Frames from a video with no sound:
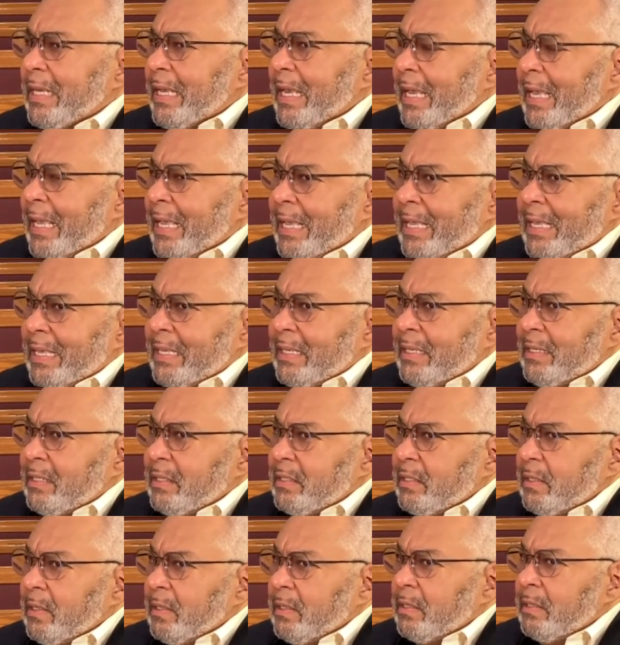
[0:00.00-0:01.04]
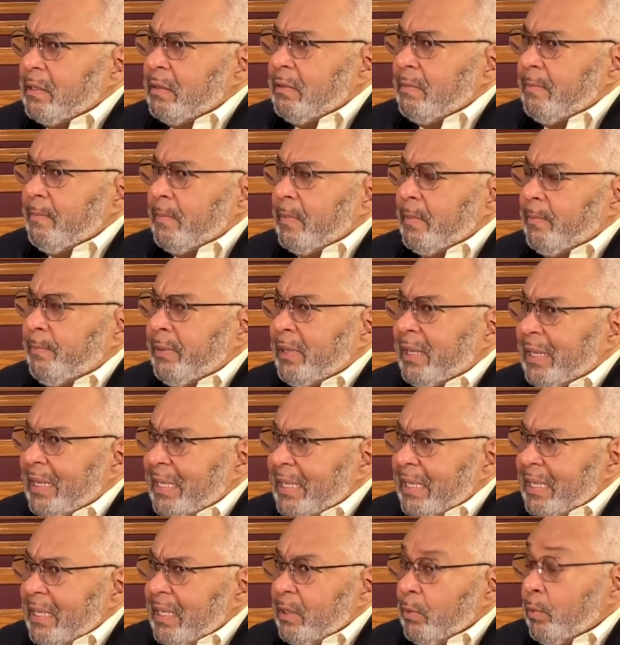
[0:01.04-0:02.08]
And
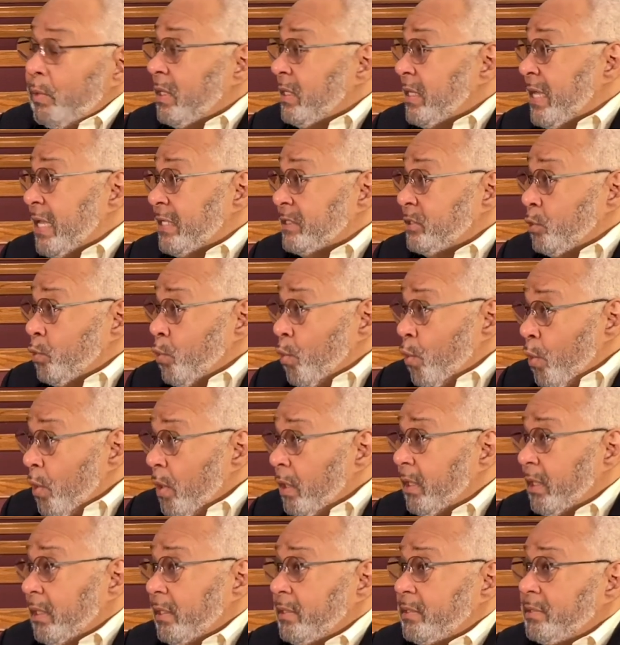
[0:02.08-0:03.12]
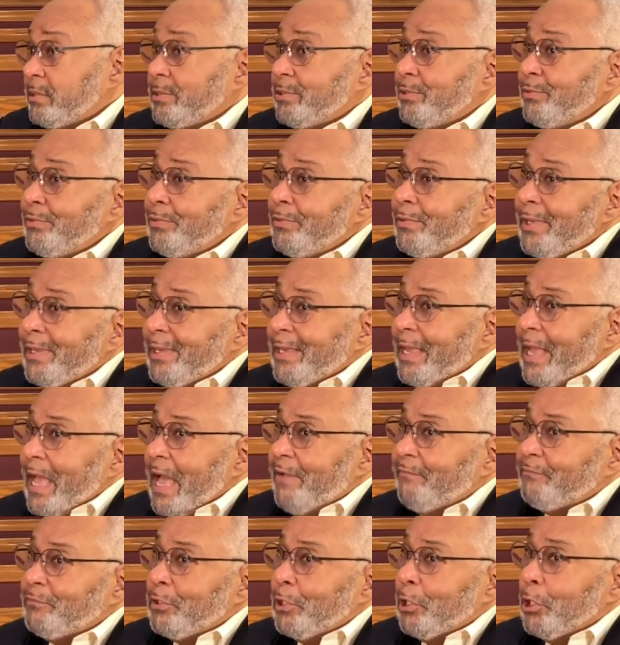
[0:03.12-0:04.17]
playing, well, as an organist, you
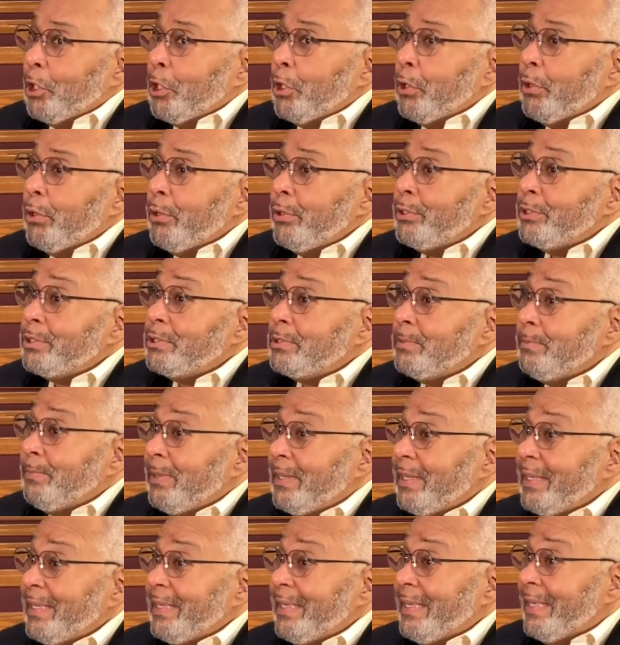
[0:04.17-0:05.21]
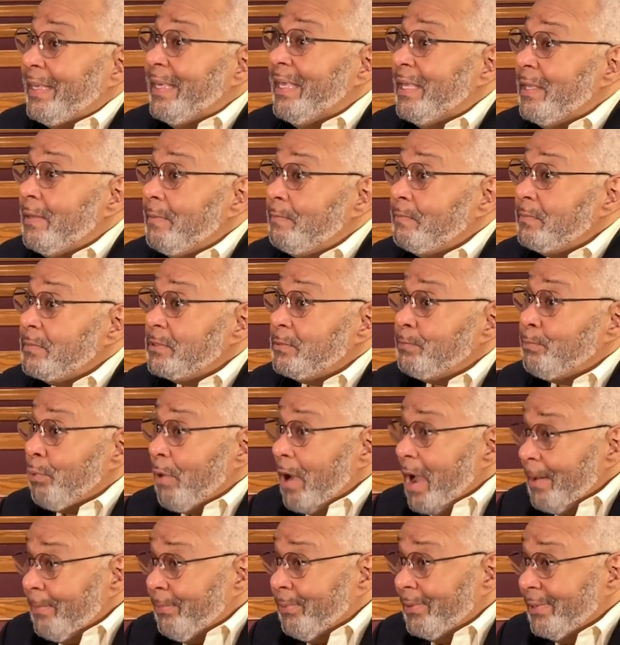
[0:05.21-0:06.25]
have to learn to play hymns
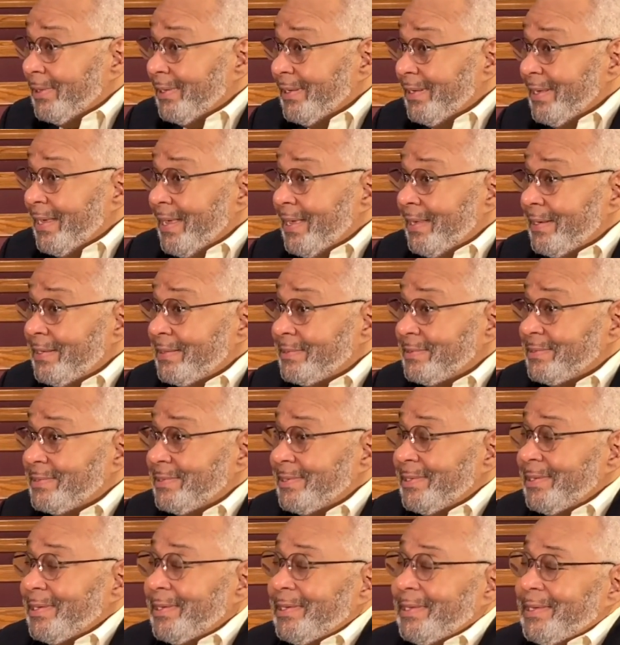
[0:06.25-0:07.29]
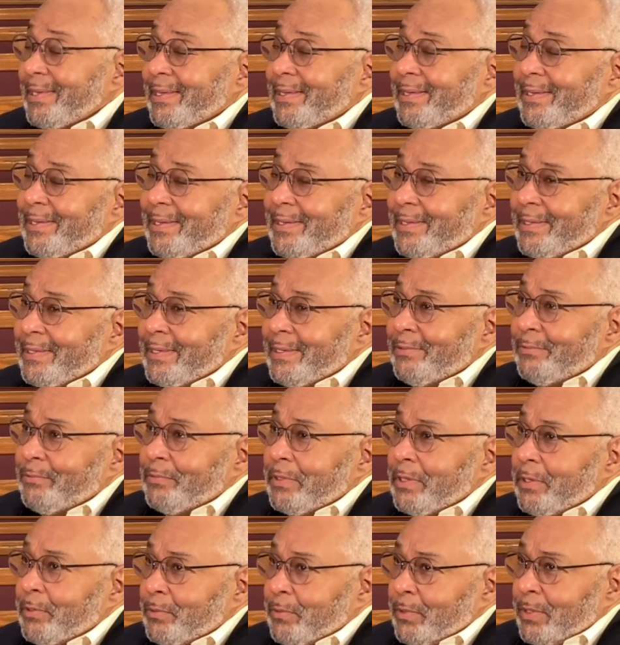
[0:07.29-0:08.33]
properly, and it's uh, it,
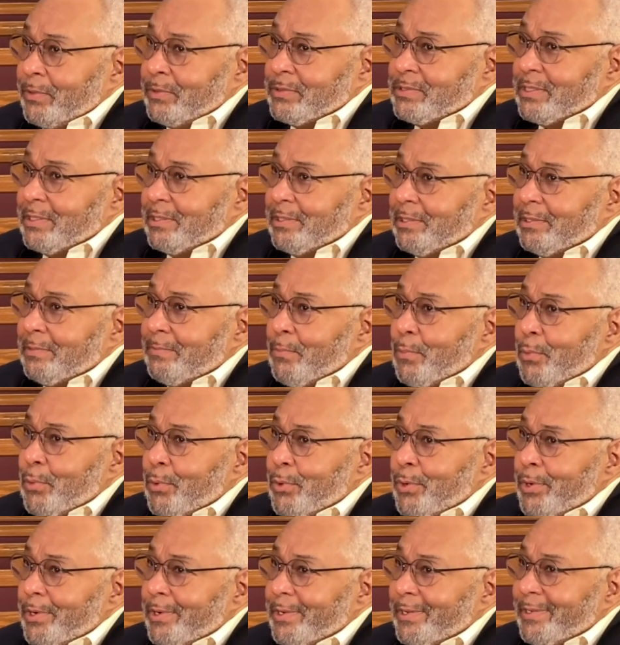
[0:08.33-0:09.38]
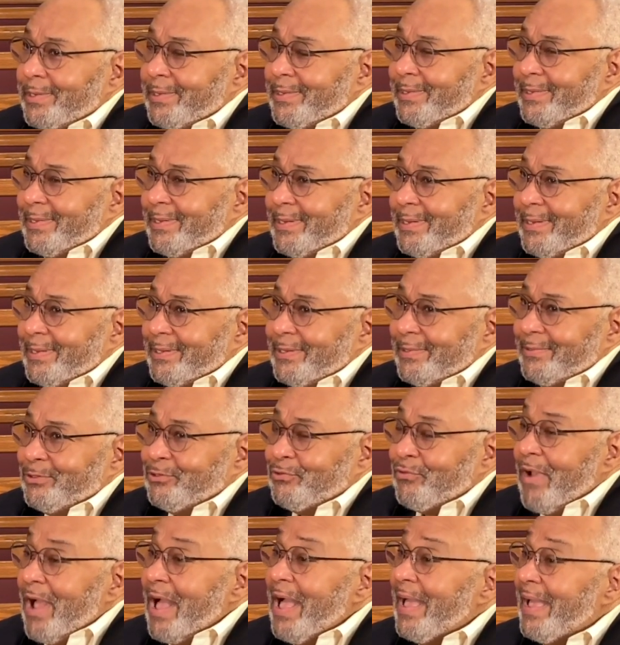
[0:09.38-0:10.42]
it it's a little more Uh,
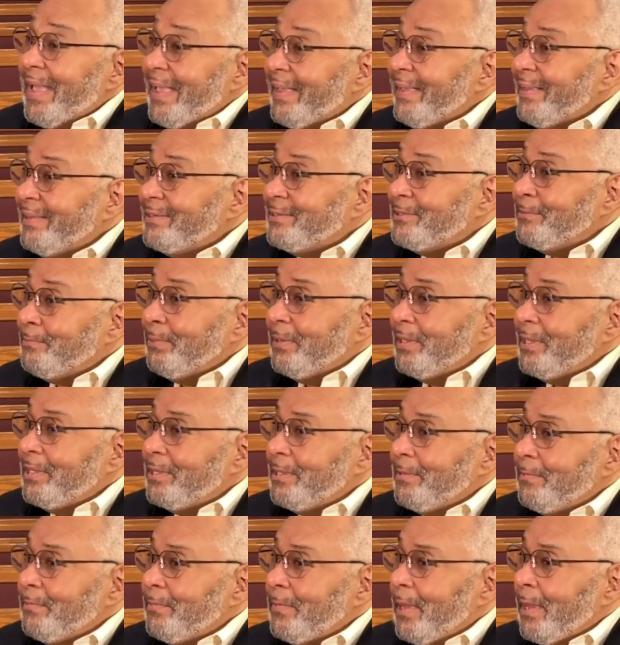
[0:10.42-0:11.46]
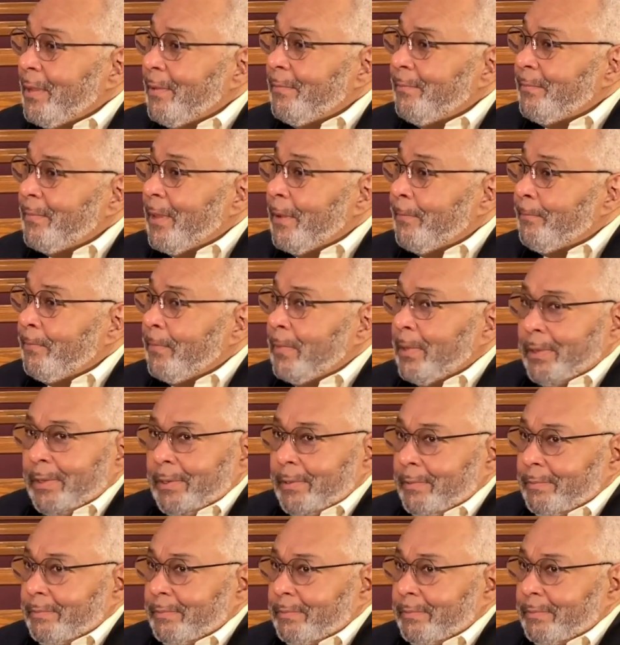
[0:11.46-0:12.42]
trying to play them uh,